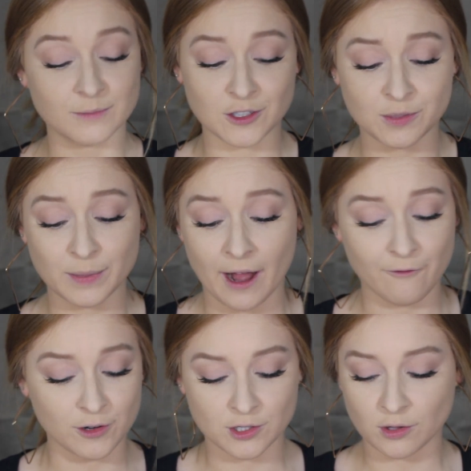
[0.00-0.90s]
just been out
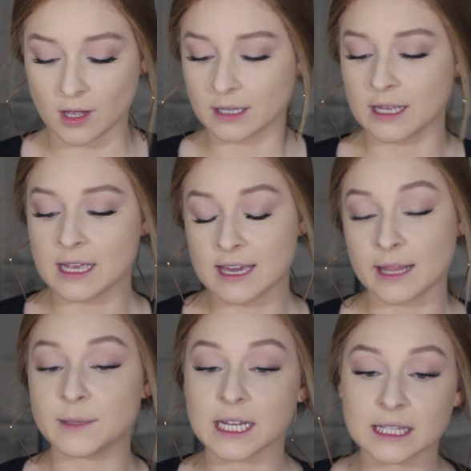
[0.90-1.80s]
for so long.
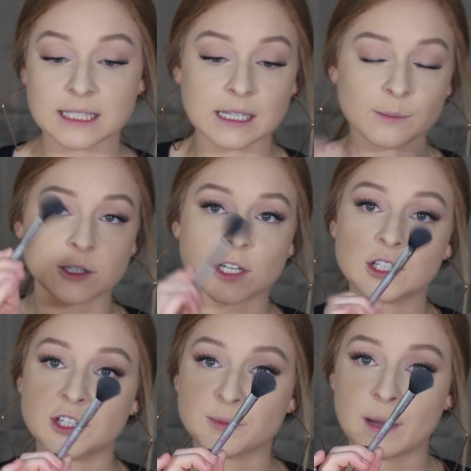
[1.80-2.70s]
I'm taking the same brush I
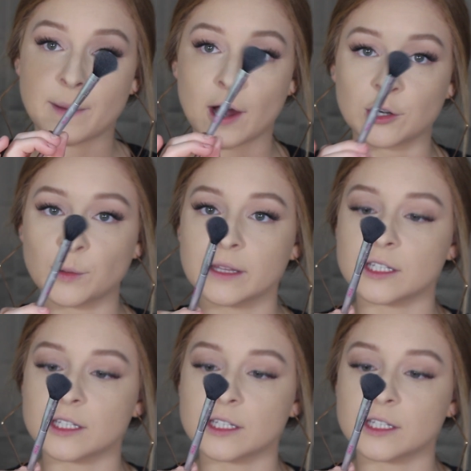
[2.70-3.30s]
just used my powder with.